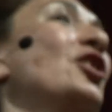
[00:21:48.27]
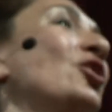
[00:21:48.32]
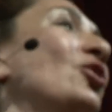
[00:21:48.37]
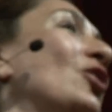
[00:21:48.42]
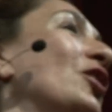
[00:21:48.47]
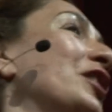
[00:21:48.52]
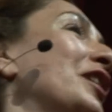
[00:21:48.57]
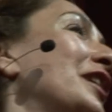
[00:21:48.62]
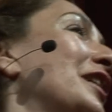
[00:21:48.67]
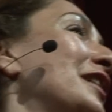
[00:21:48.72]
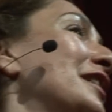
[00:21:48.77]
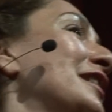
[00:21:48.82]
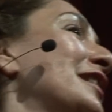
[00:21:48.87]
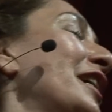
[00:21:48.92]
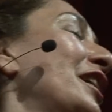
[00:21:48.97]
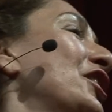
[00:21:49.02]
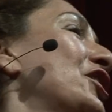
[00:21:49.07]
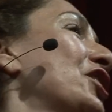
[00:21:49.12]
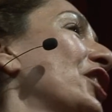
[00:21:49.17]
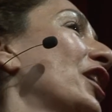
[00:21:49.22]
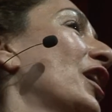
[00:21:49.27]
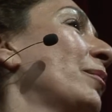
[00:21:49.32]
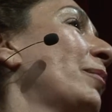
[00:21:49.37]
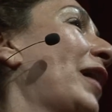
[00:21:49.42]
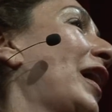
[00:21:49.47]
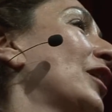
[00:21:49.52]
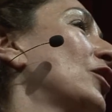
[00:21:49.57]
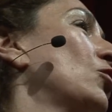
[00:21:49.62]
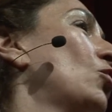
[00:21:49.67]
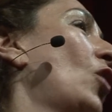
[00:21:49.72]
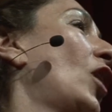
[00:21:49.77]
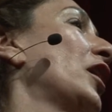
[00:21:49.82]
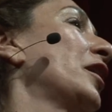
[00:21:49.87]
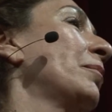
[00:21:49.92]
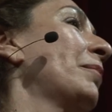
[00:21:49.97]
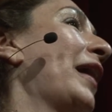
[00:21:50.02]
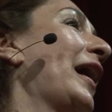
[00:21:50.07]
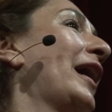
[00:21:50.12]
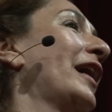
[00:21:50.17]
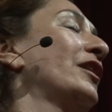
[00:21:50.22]
an organization about
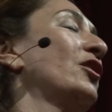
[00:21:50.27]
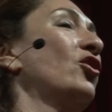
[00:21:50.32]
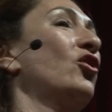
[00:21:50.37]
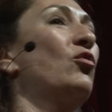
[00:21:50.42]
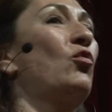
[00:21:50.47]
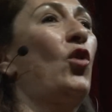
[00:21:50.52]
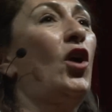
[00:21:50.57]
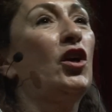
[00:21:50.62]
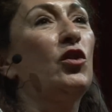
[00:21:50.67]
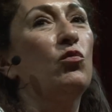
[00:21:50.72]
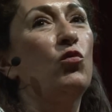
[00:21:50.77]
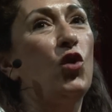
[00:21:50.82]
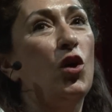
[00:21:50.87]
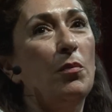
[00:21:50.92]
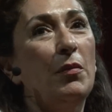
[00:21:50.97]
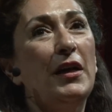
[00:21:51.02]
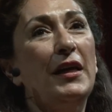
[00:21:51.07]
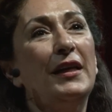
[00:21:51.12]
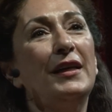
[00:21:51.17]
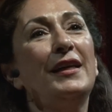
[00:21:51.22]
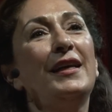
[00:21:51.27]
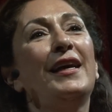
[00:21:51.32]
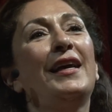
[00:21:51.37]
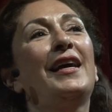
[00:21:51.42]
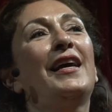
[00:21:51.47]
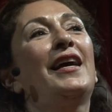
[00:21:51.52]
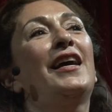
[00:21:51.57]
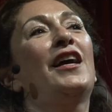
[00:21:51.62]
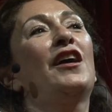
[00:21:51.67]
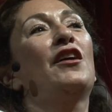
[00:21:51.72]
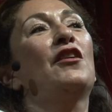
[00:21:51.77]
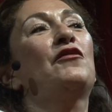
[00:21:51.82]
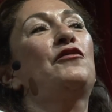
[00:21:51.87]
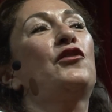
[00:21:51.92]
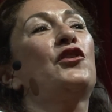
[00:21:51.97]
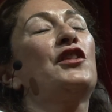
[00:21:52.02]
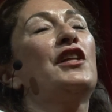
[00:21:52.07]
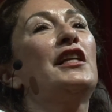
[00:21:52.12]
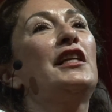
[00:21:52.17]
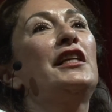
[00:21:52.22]
one man or one woman,
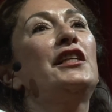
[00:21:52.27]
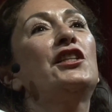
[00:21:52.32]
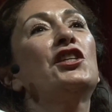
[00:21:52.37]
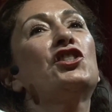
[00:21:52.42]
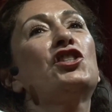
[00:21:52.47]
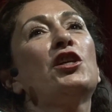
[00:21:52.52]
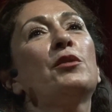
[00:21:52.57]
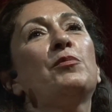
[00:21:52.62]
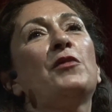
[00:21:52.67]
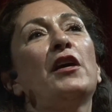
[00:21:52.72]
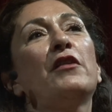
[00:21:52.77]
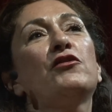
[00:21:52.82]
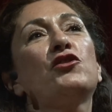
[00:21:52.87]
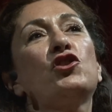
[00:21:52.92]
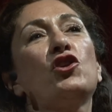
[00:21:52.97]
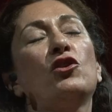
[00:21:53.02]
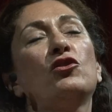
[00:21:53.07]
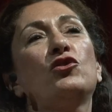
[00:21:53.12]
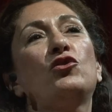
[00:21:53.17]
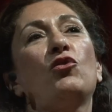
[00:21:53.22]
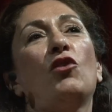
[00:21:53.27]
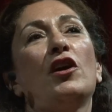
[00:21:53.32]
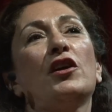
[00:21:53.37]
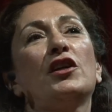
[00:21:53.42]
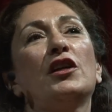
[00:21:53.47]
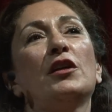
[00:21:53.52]
for the leadership they've shown to our